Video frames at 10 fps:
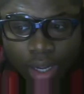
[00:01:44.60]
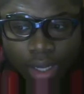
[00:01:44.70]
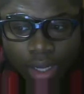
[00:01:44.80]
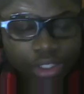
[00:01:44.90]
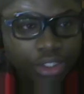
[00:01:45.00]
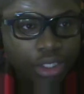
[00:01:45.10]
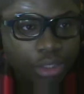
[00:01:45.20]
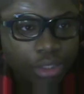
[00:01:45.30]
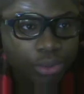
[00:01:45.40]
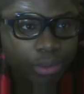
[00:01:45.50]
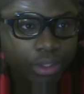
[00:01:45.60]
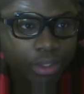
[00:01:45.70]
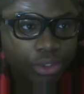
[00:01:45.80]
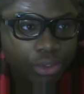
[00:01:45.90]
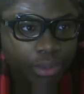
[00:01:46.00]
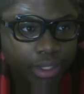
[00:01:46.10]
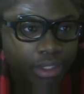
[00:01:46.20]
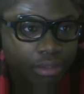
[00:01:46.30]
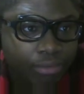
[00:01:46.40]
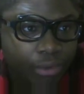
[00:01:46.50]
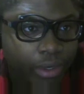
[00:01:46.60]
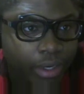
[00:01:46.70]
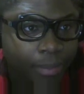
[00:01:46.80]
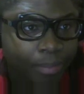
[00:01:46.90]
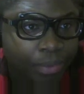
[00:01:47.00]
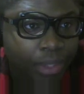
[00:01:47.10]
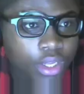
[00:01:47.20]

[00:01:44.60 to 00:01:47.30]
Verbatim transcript: Uh, essentially, what you want to do is for